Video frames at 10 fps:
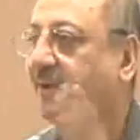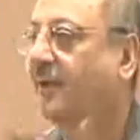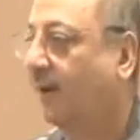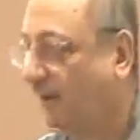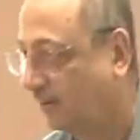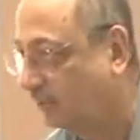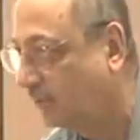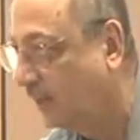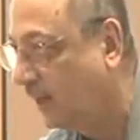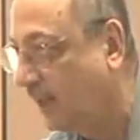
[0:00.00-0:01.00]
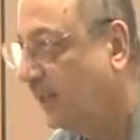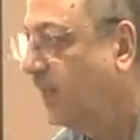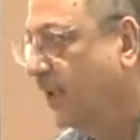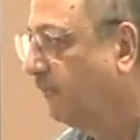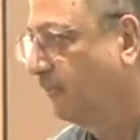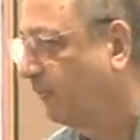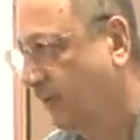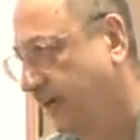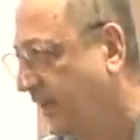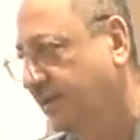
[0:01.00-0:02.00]
alhamdulillah. If you
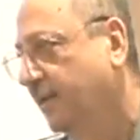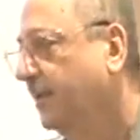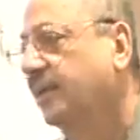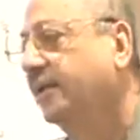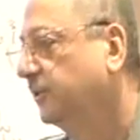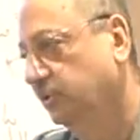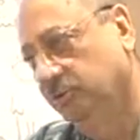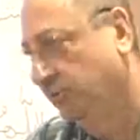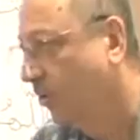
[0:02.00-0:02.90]
forget, you don't